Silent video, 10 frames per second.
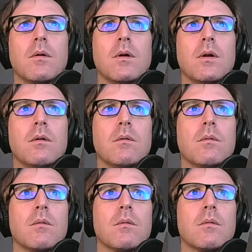right.
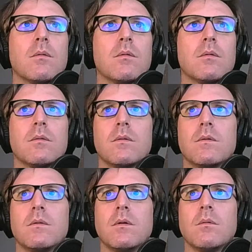
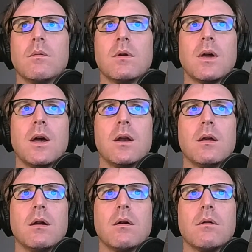Let's see what we got
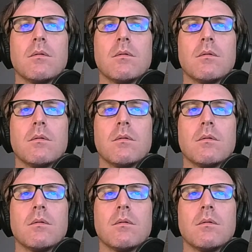here.